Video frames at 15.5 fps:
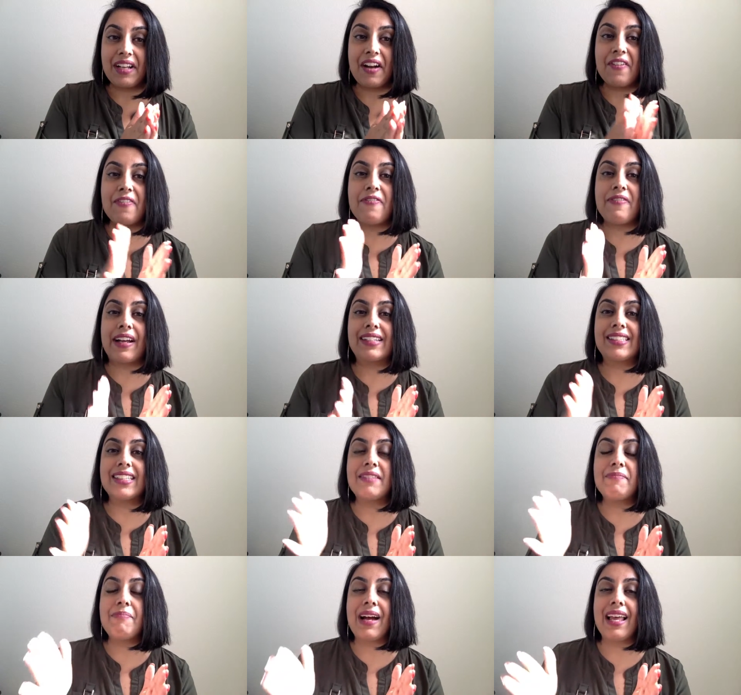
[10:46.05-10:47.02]

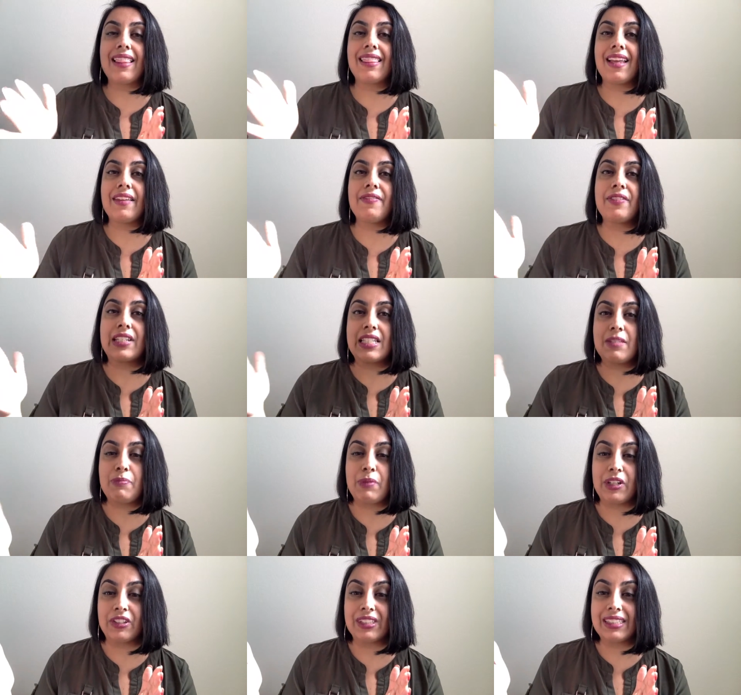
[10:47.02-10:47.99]
affected my life
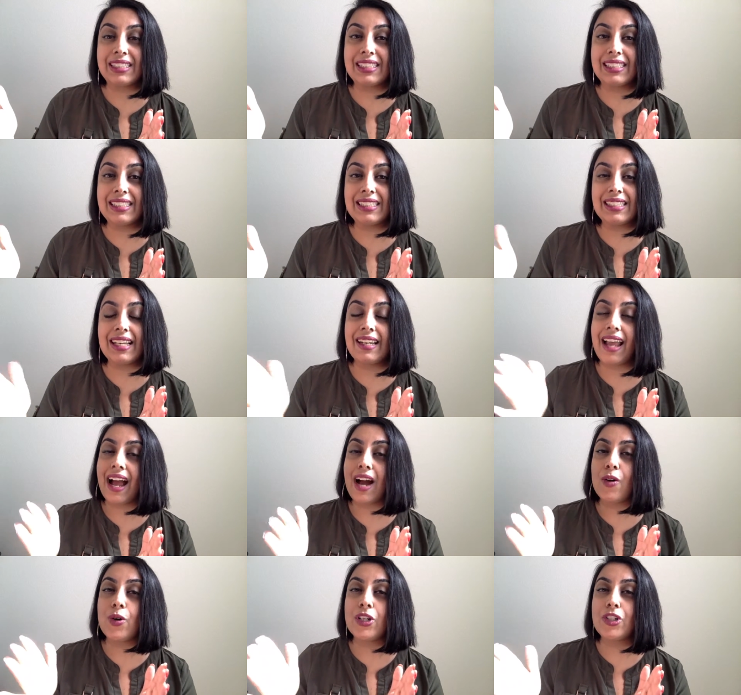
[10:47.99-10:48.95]
experiences and
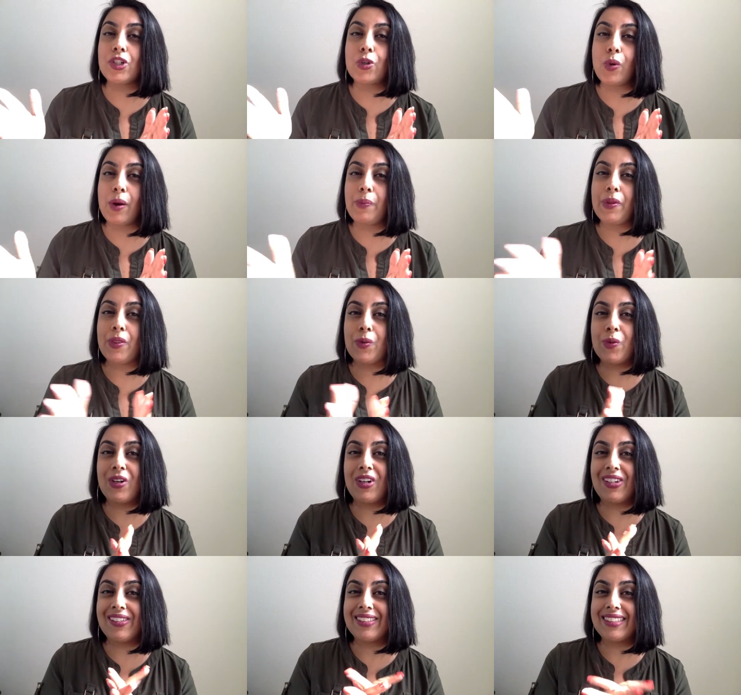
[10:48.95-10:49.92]
how I show up in the
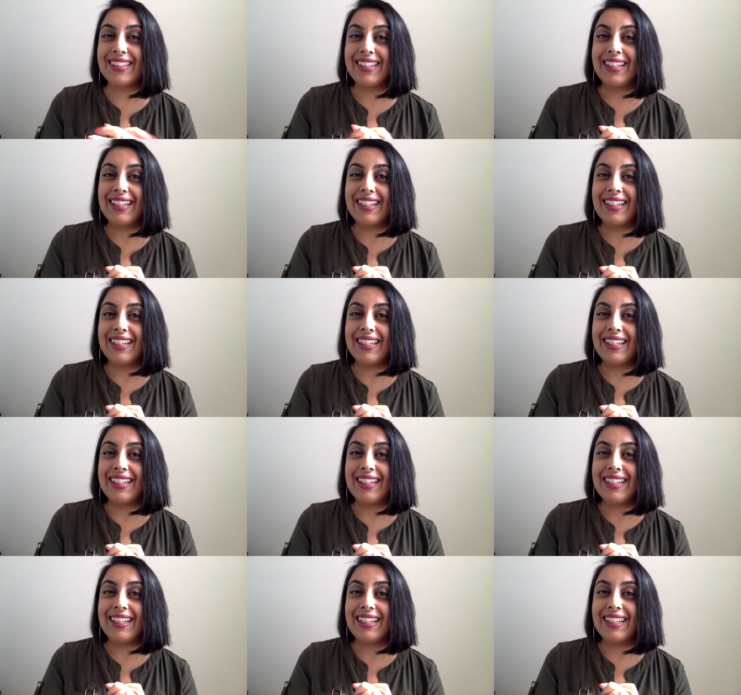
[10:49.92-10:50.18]
world?